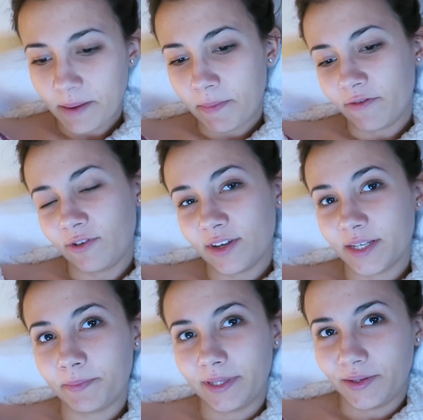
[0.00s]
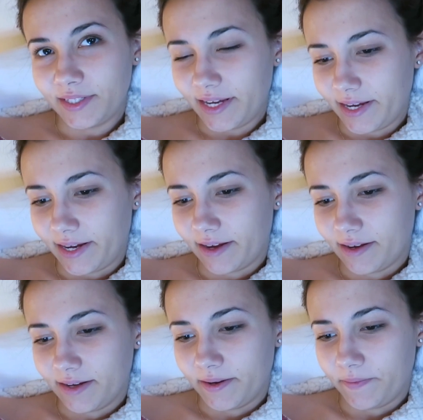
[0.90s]
My vlog's uploading.
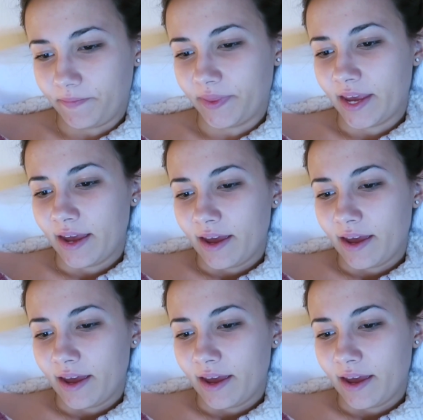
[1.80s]
Um,